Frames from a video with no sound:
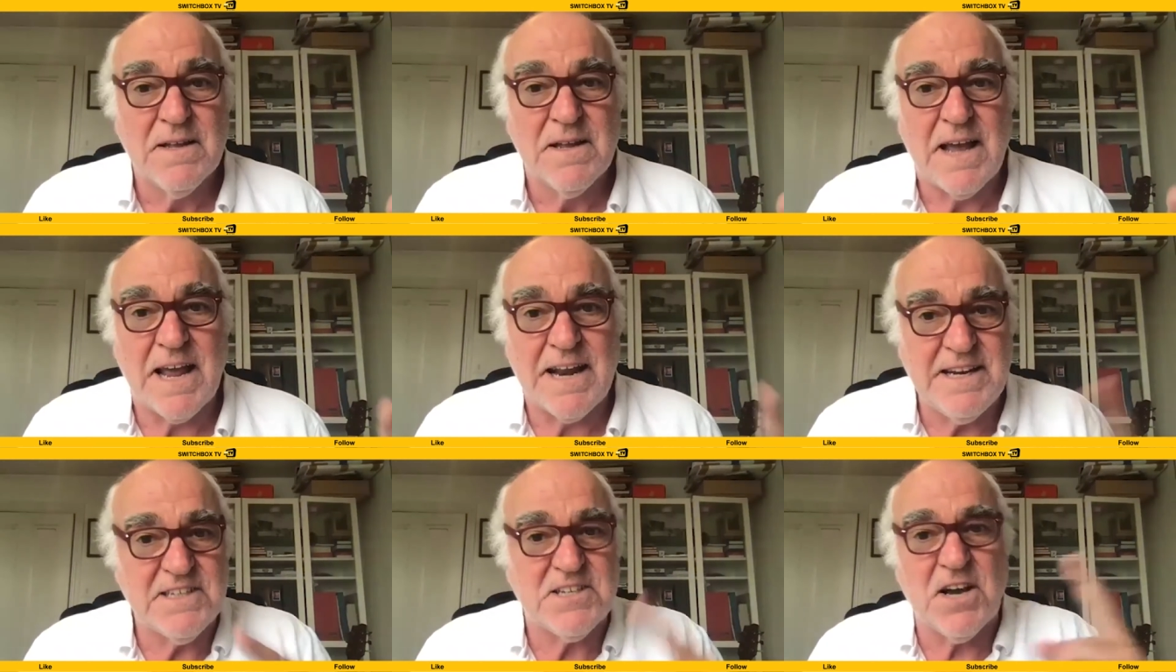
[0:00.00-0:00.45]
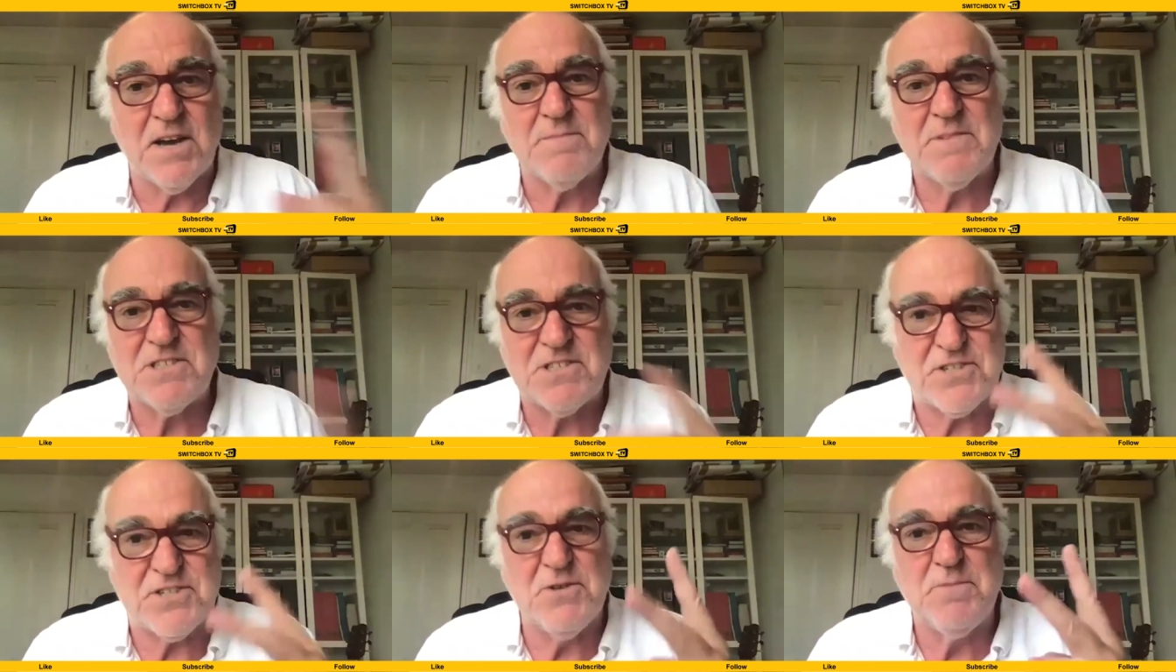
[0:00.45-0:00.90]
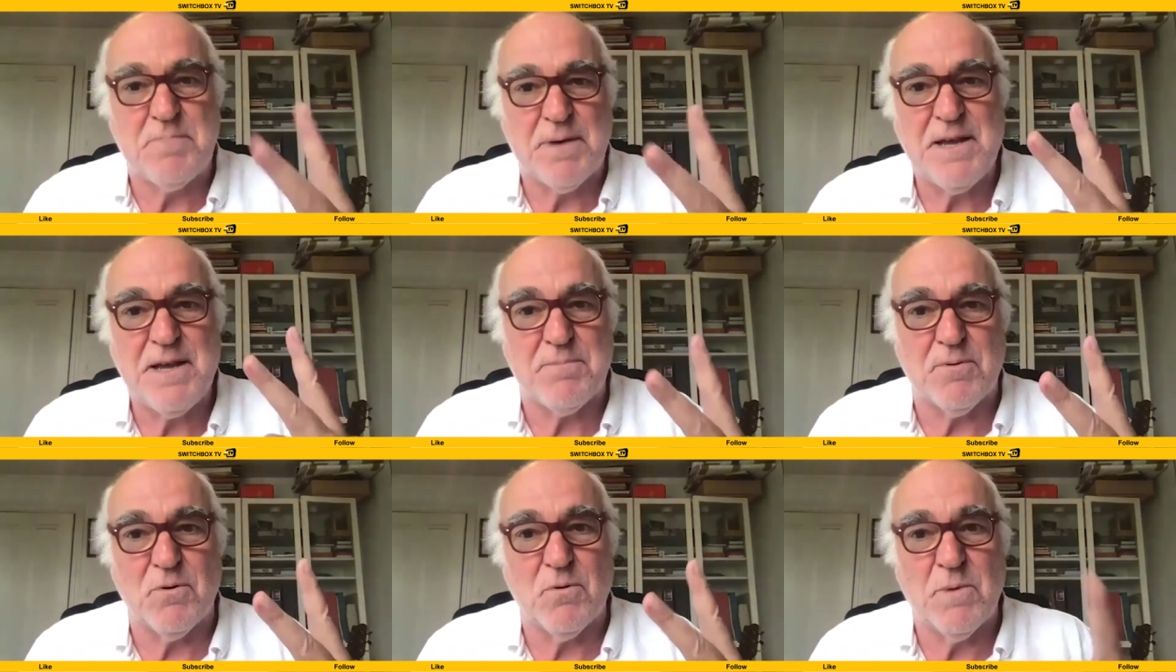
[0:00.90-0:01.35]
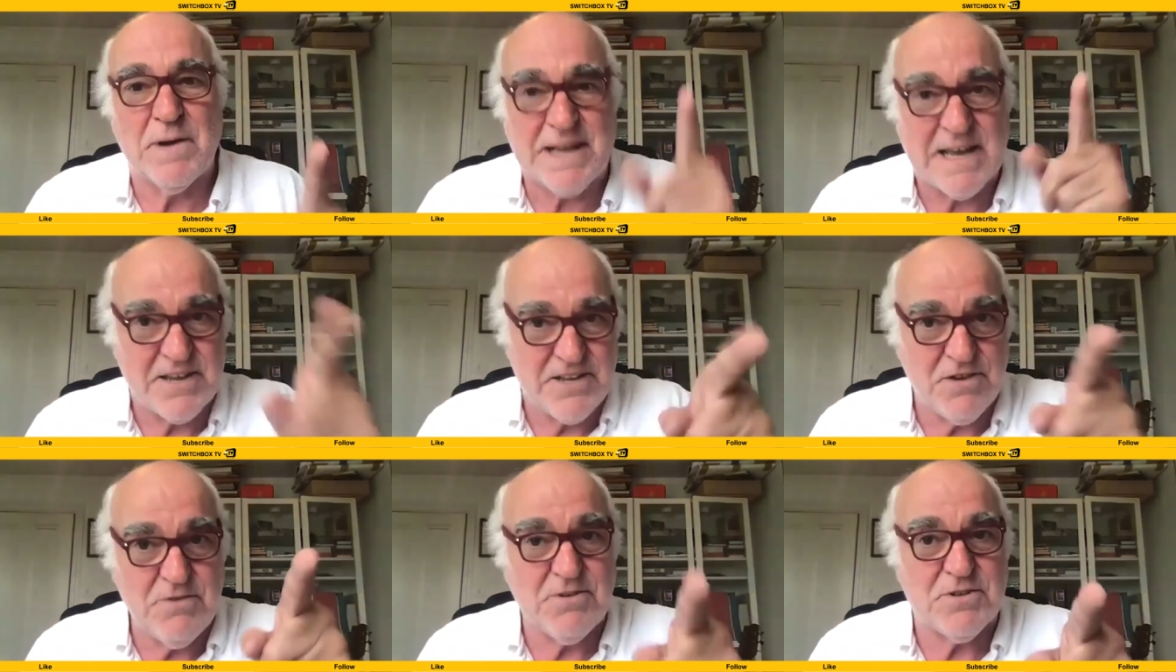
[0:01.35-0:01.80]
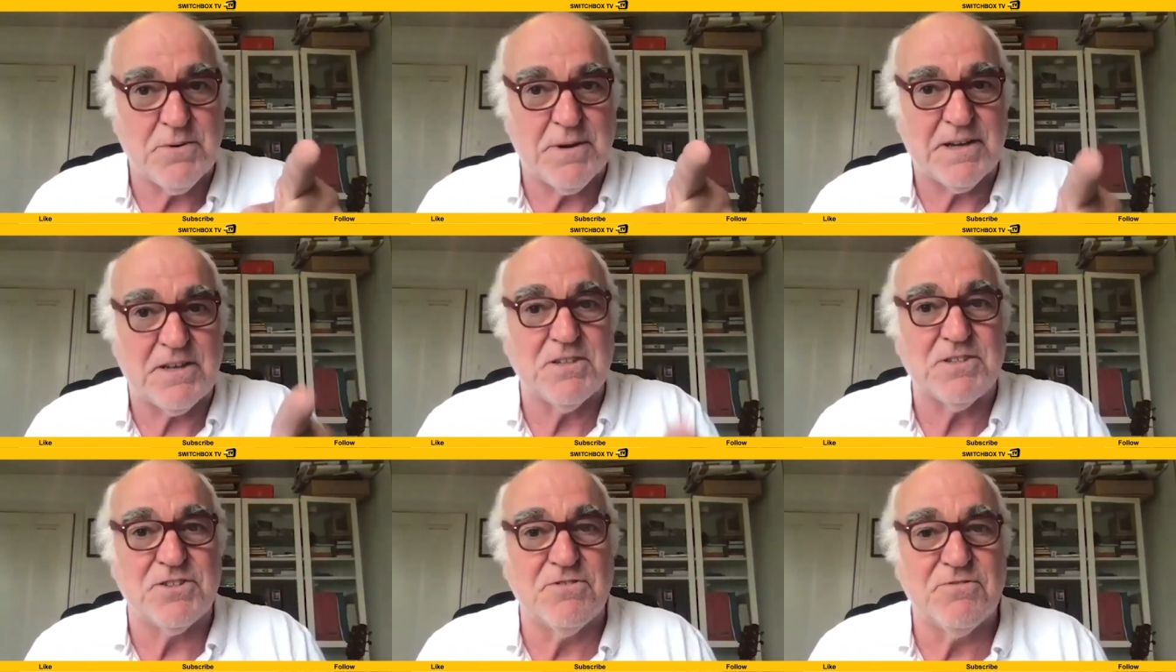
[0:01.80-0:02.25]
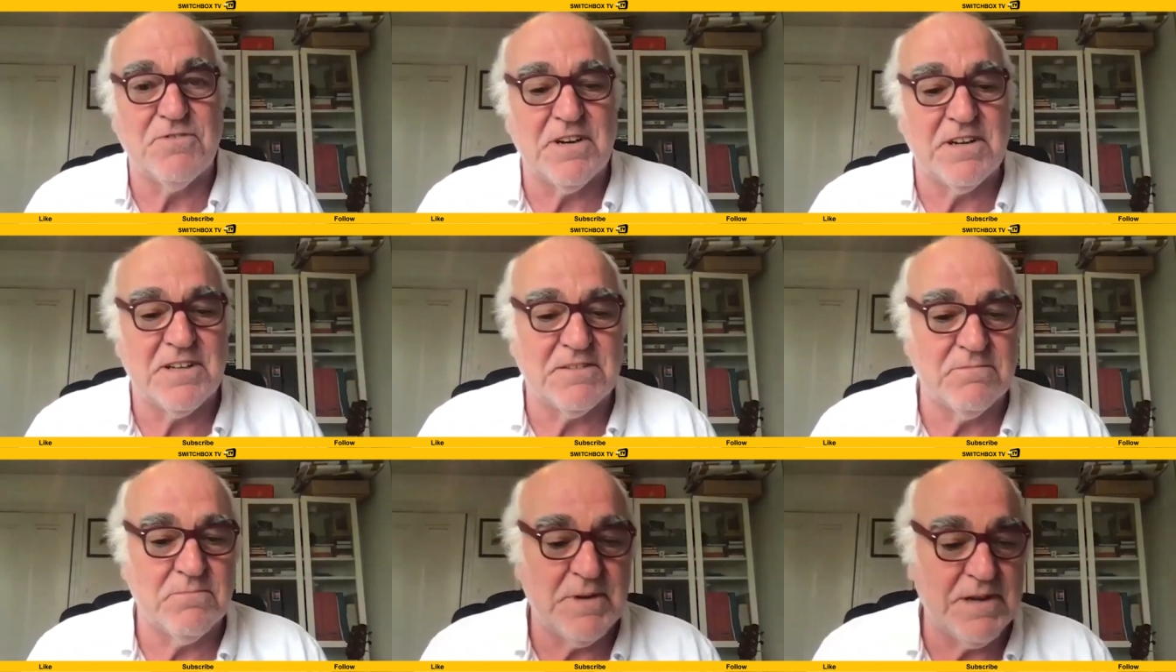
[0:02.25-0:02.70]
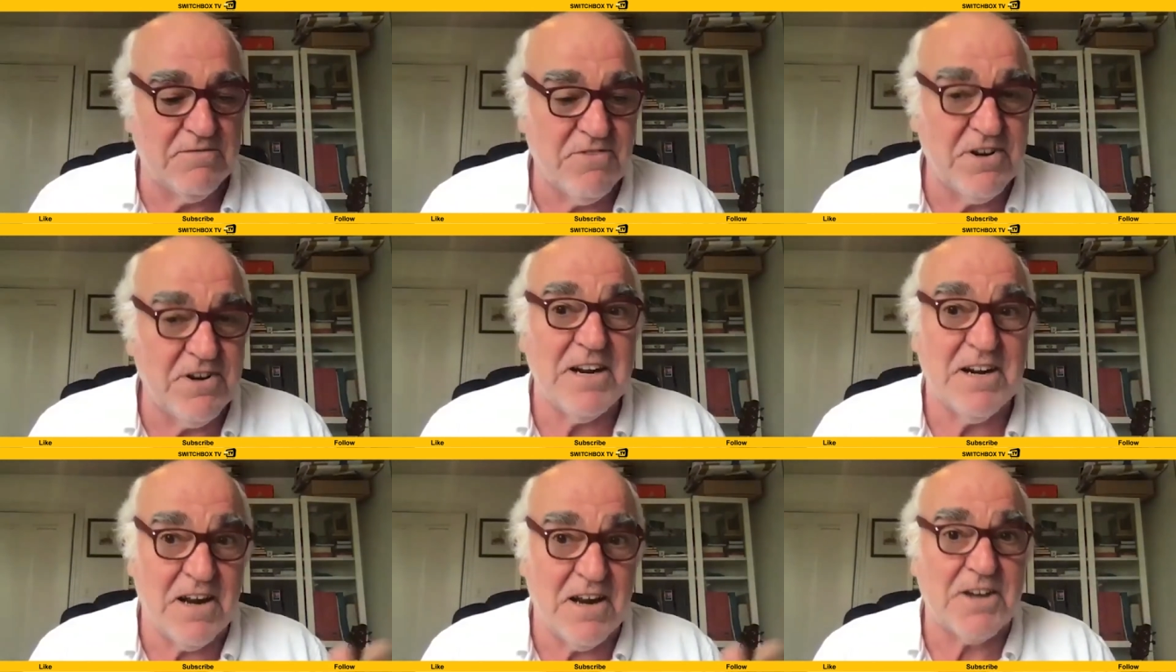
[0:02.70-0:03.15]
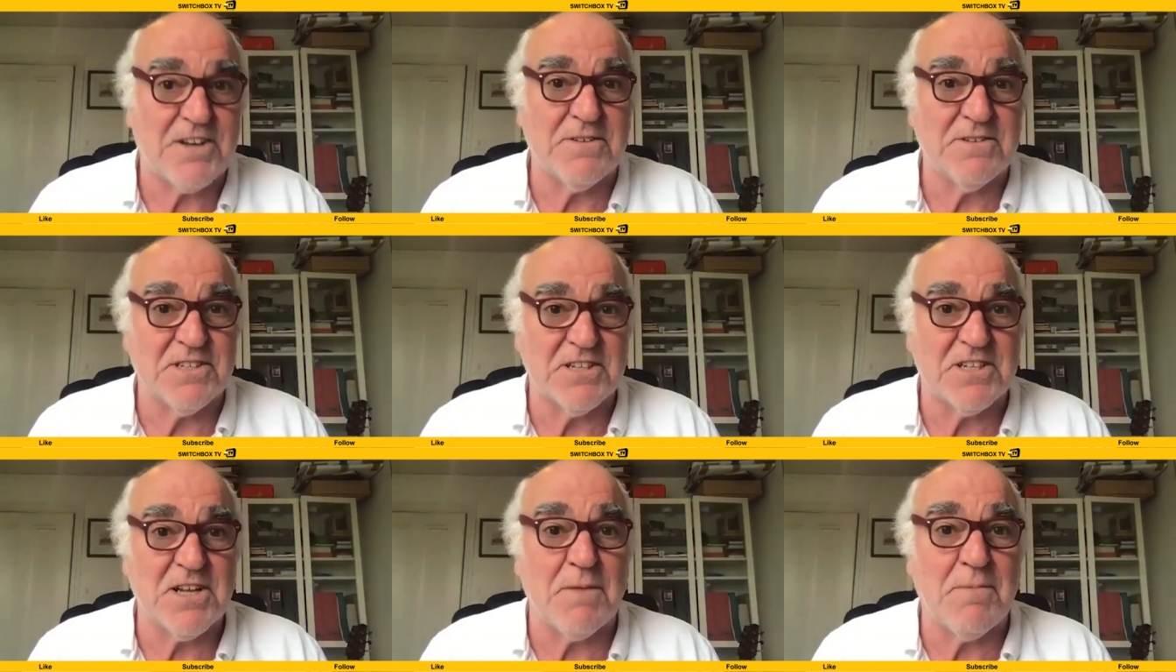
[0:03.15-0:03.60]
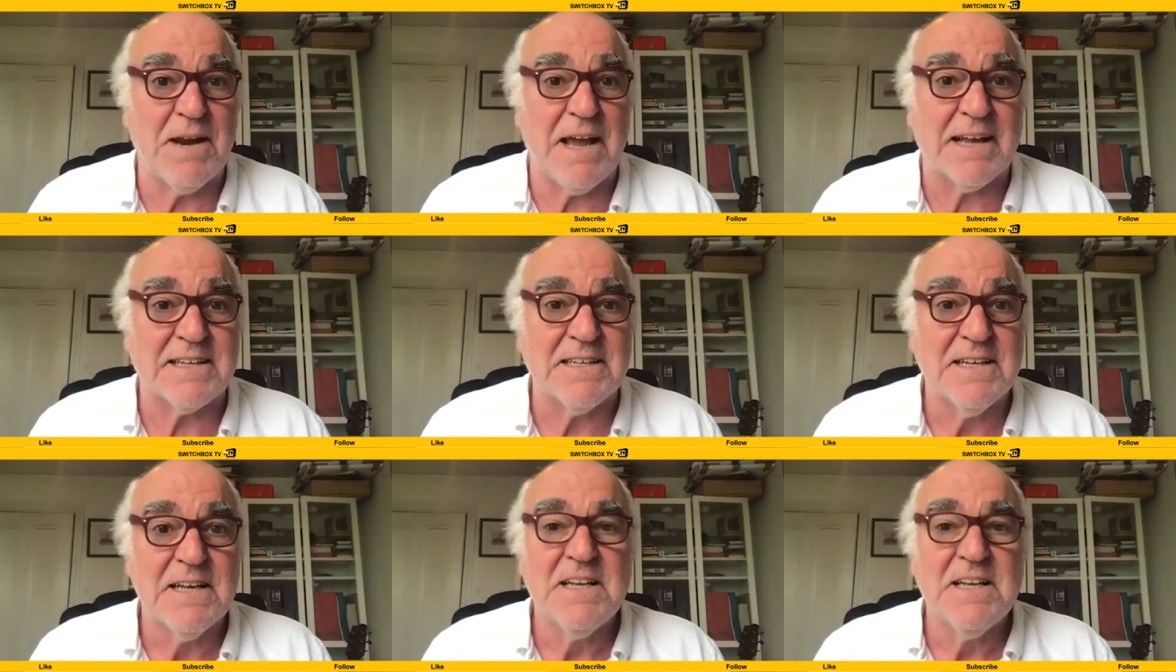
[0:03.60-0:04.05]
anytime there's two people, we'll get you to it because we really like you as a double act.